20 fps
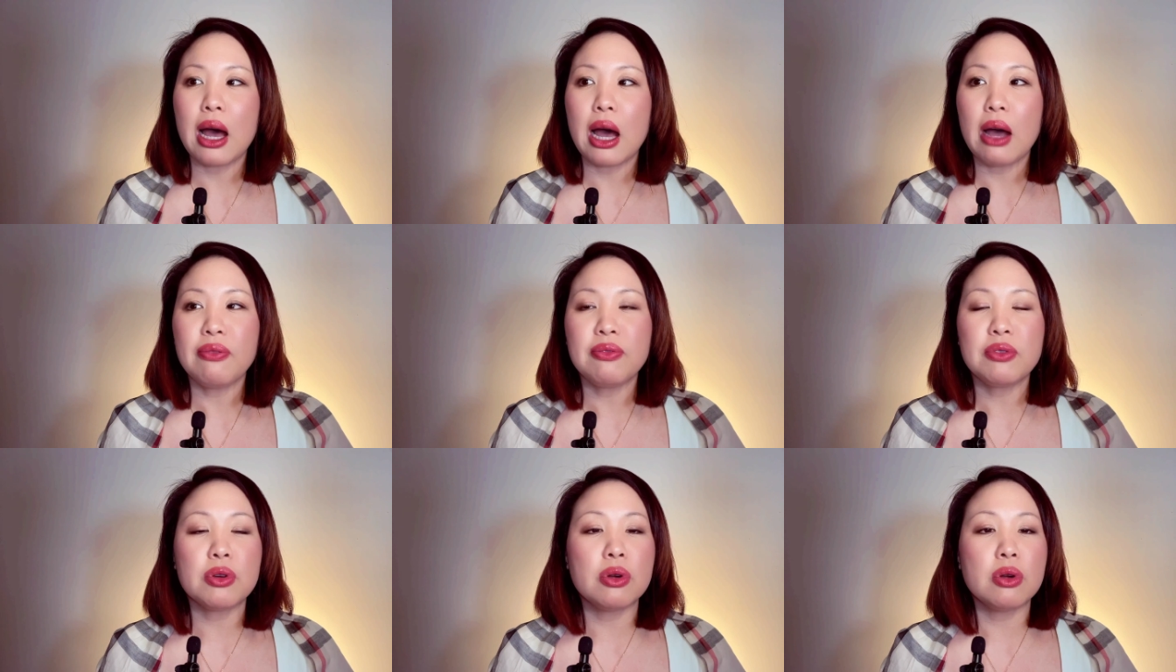
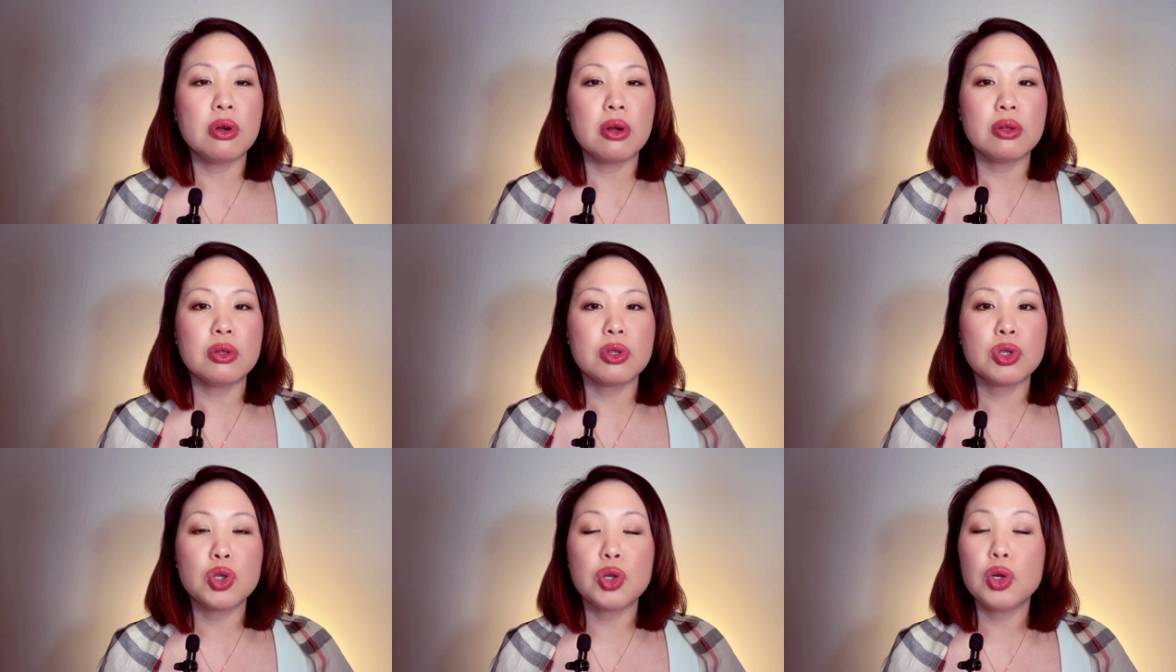
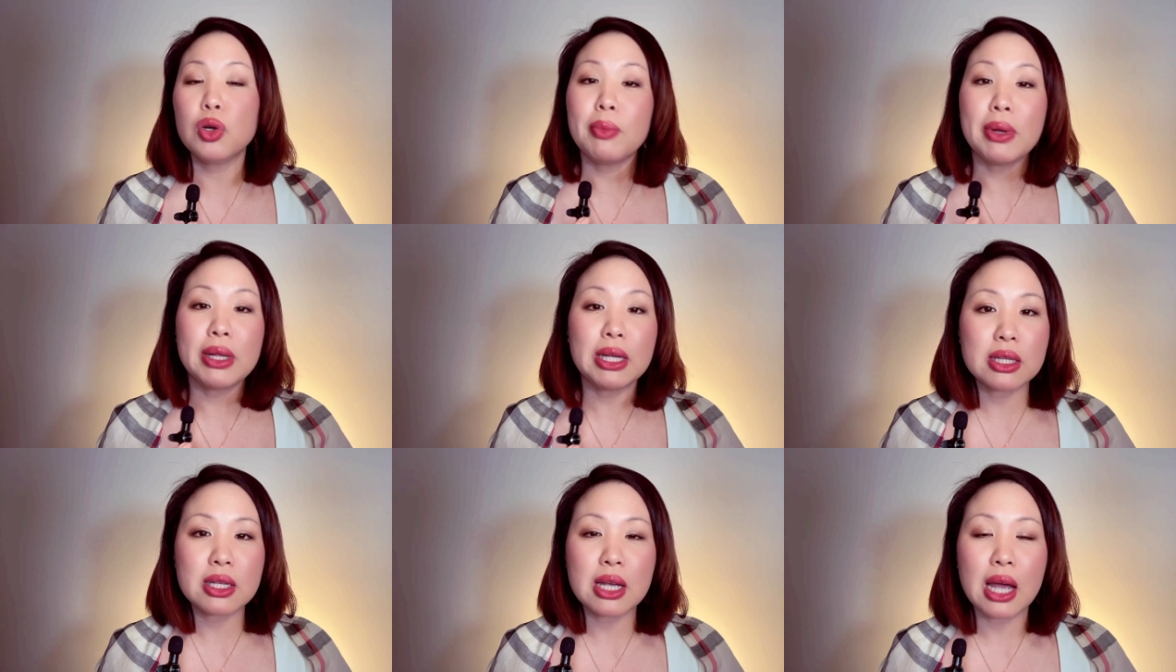After too
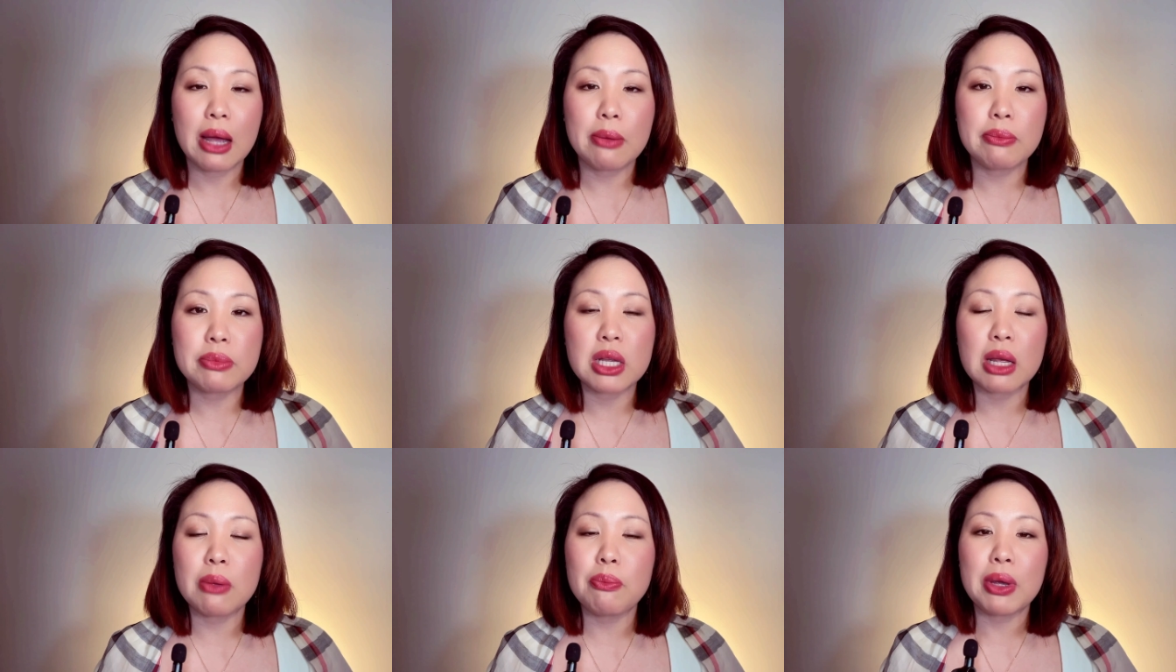many
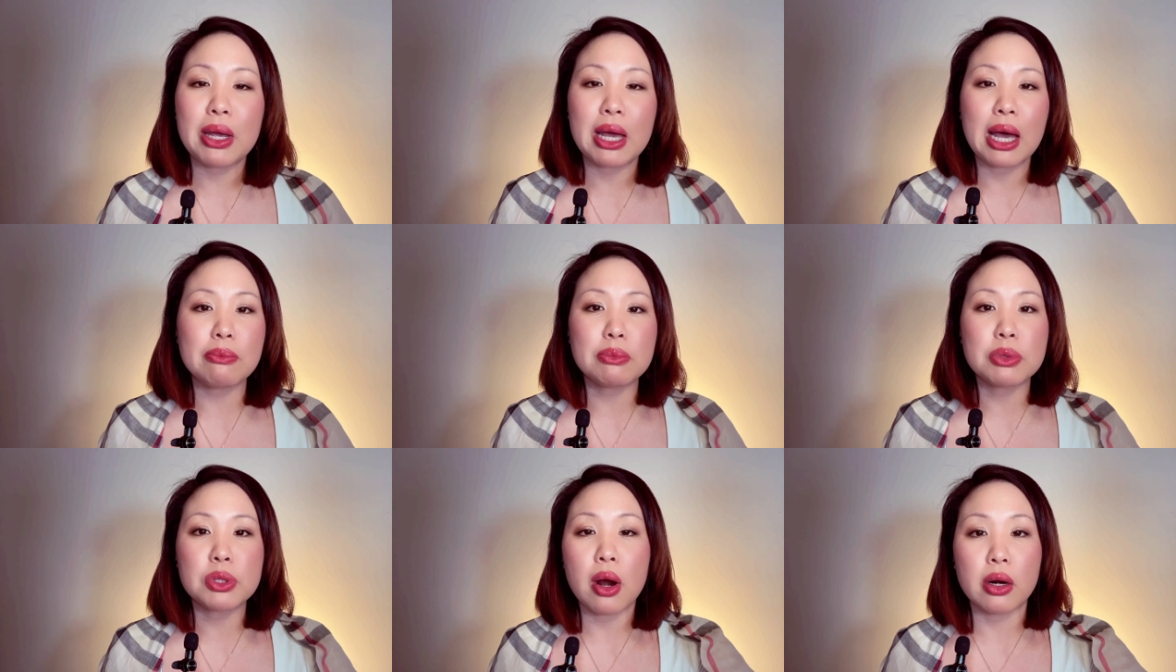times, it
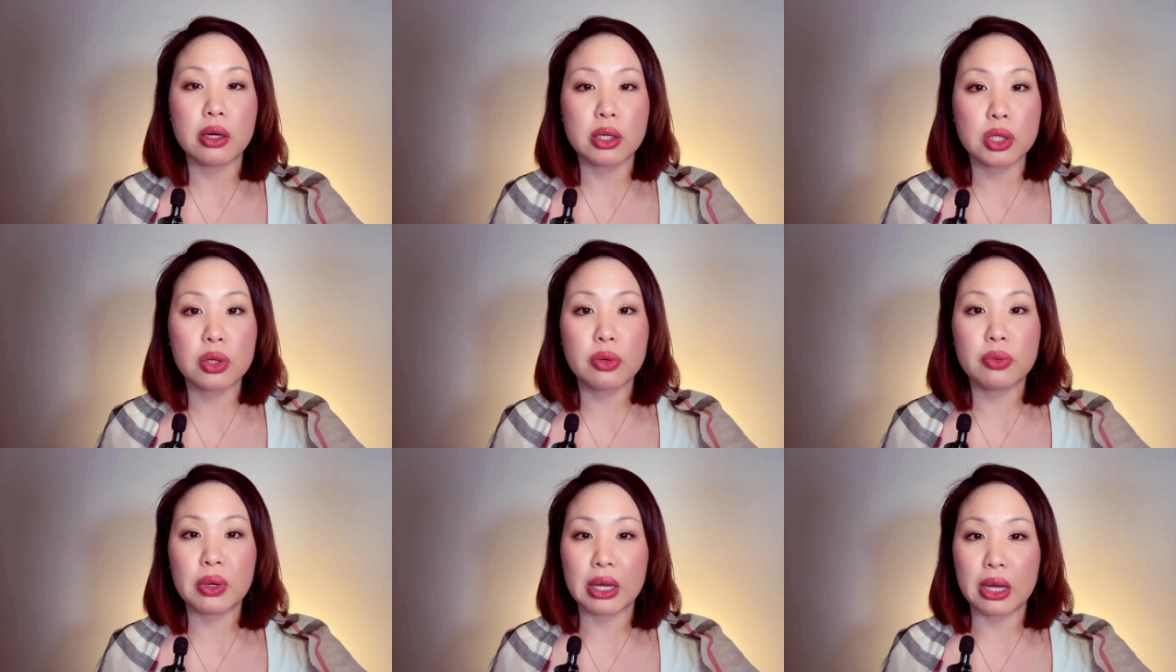becomes hard
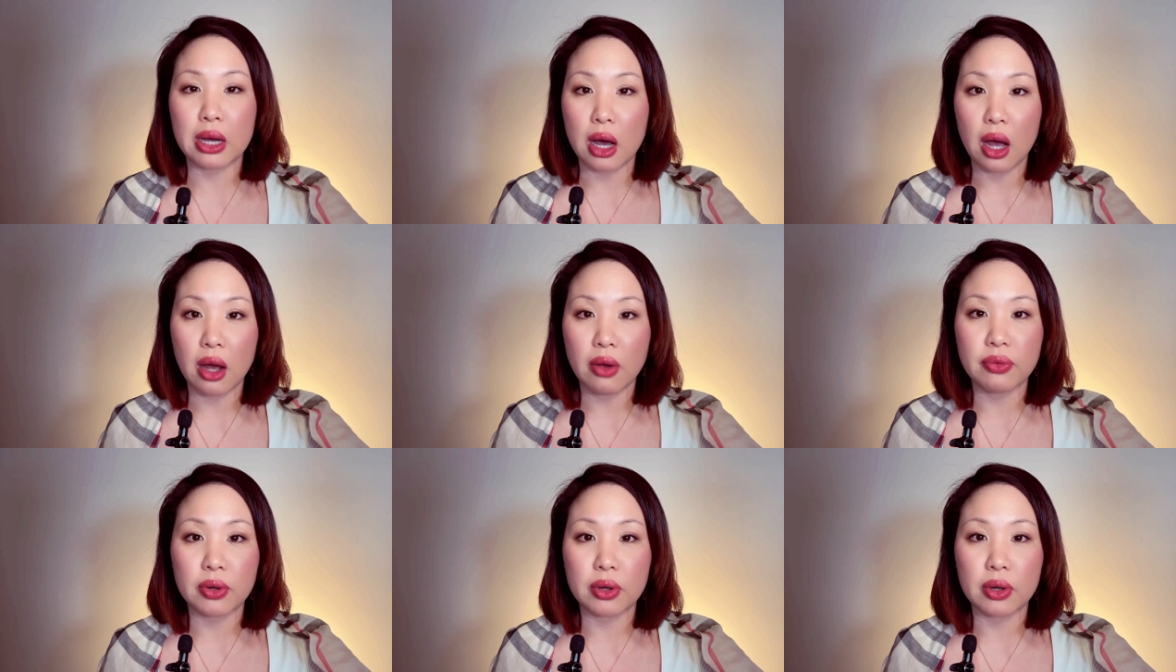to
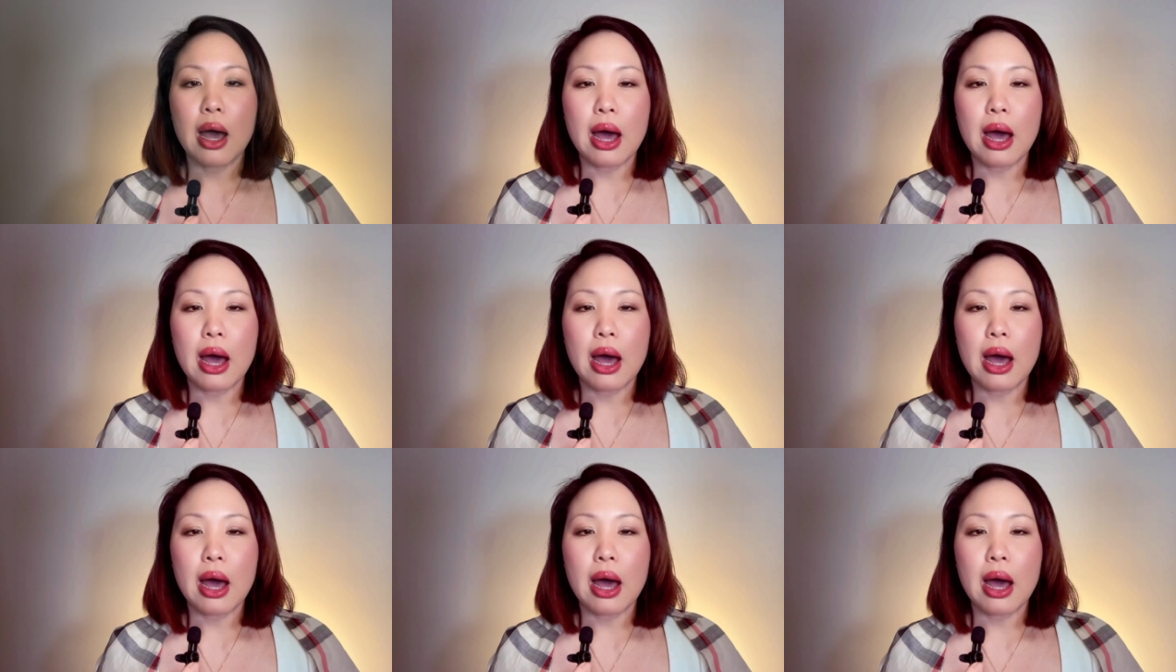recover.